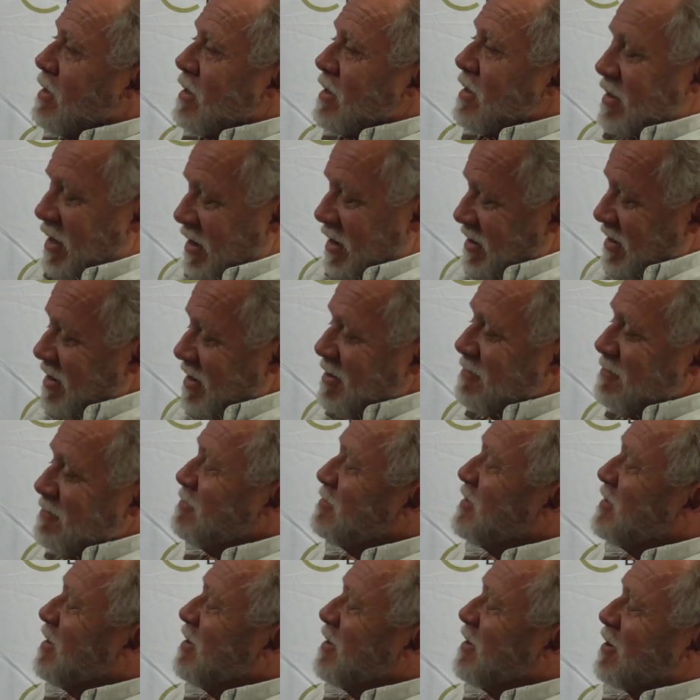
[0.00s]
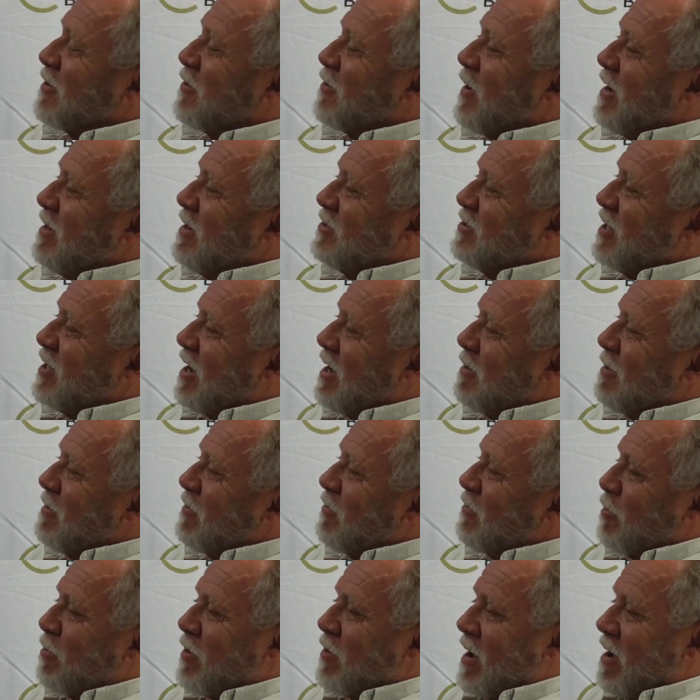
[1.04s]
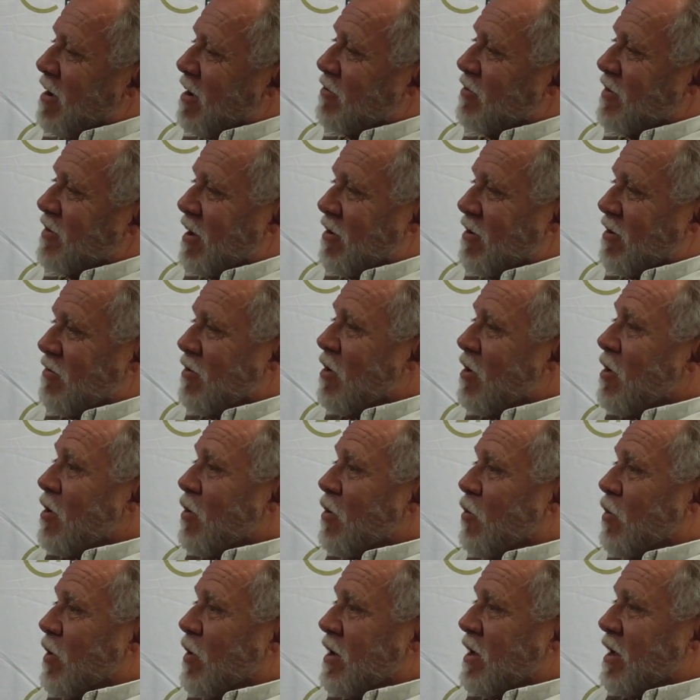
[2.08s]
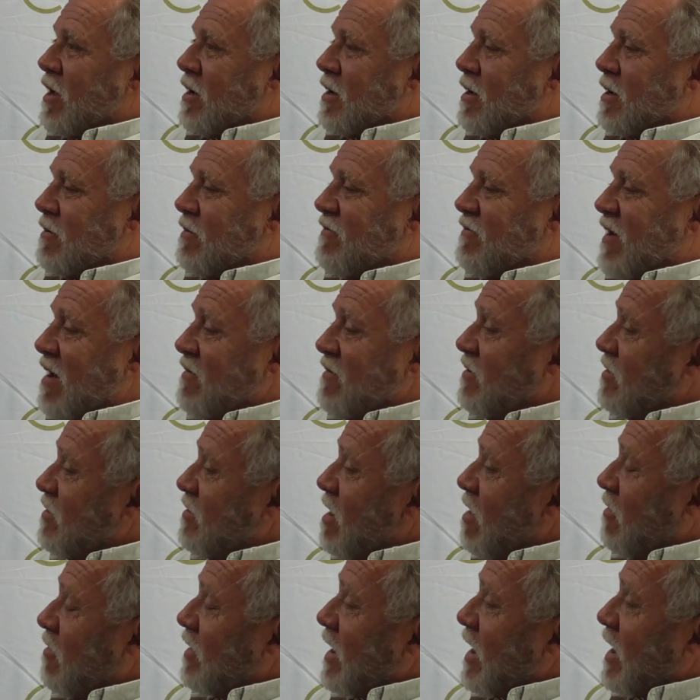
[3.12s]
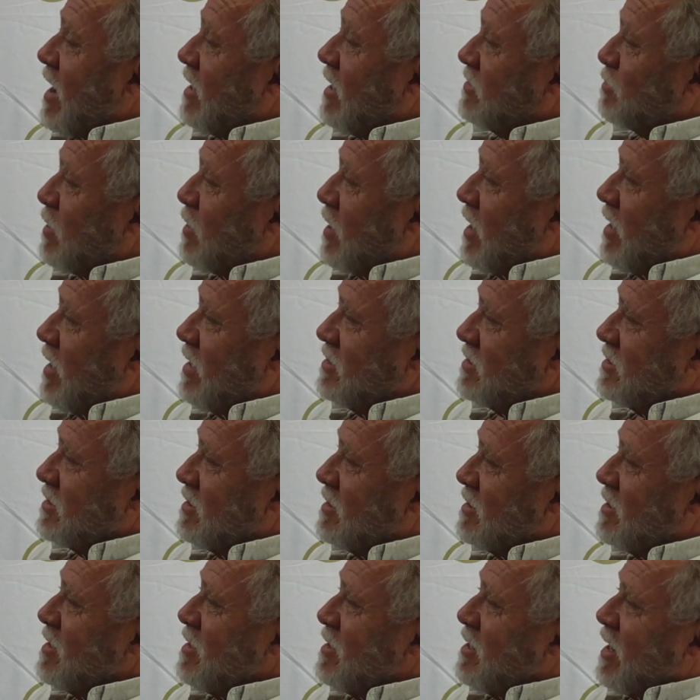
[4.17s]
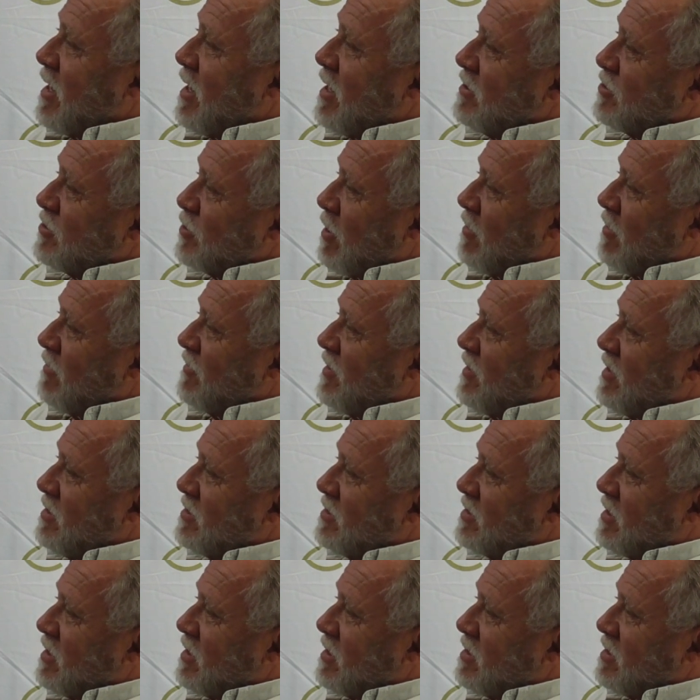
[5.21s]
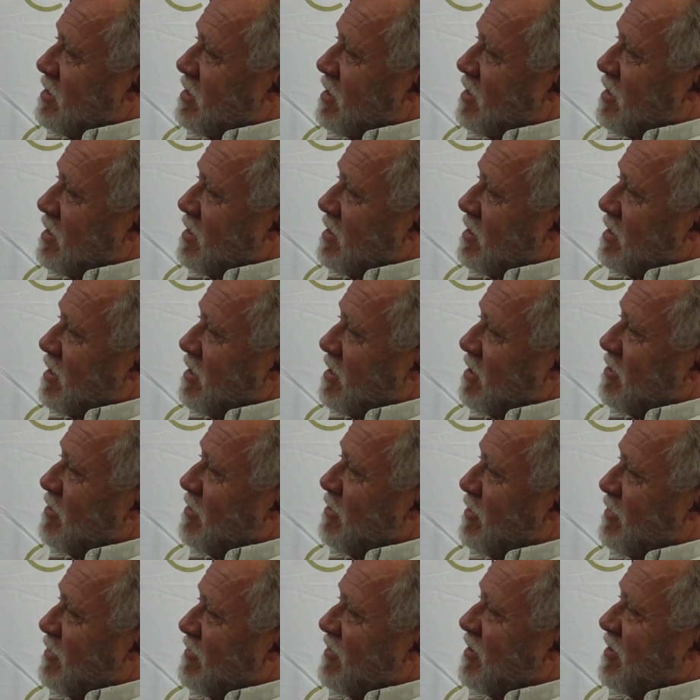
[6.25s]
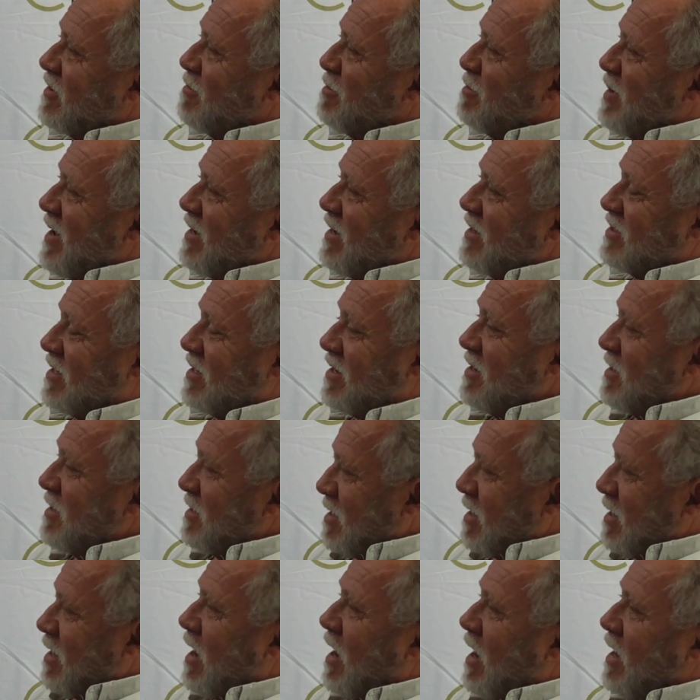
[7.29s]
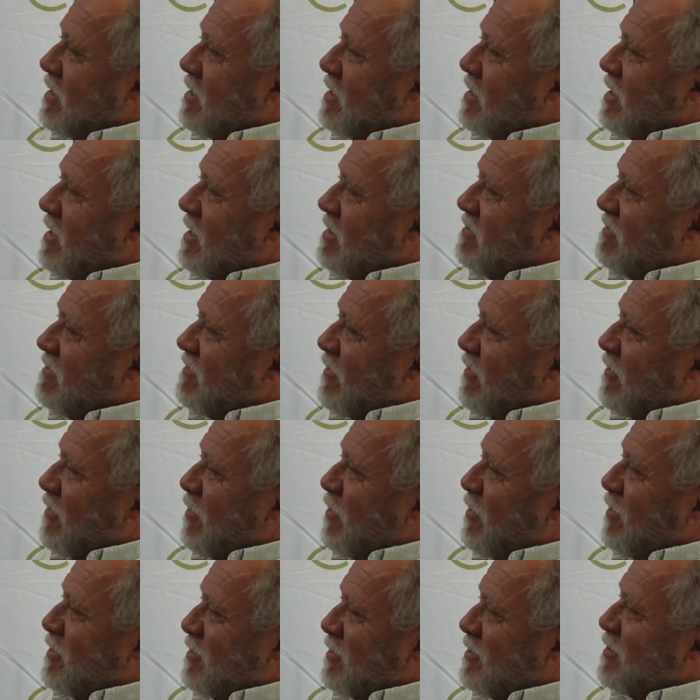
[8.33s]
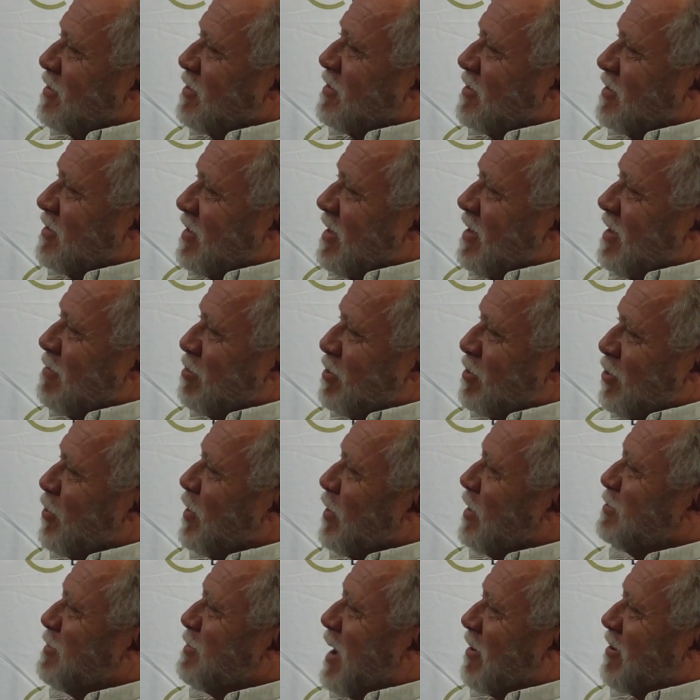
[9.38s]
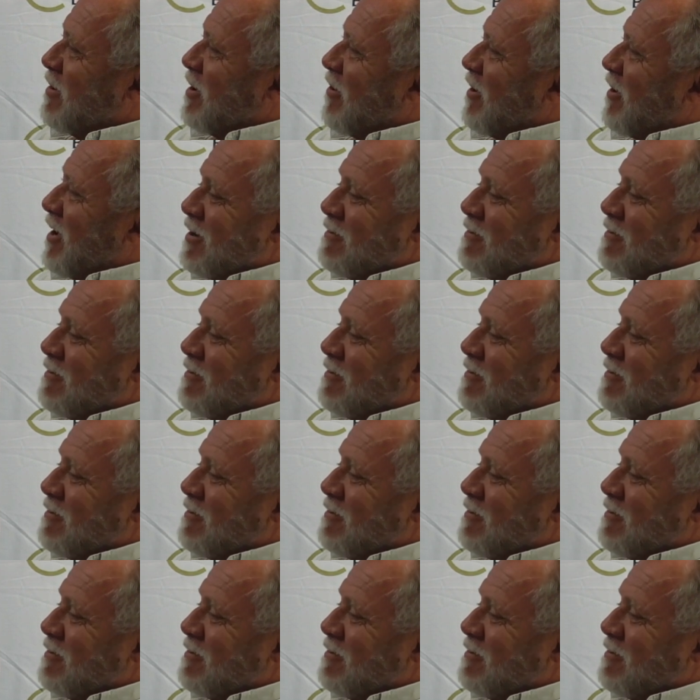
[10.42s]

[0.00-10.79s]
They did. They did a great job, and we're proud. They won a $500 cash prize and trophies, and the honor of being hot gun for the Blue Ridge Mountain area.